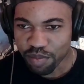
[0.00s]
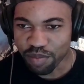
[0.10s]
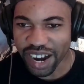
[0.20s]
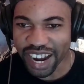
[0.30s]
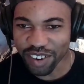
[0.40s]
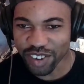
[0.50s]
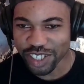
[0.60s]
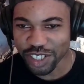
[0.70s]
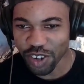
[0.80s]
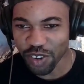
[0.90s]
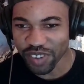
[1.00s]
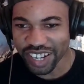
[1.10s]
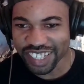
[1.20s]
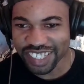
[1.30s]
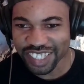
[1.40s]
Pyro Show,
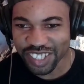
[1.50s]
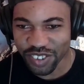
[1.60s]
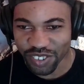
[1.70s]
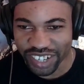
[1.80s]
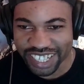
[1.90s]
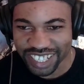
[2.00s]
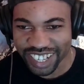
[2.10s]
man, this is crazy.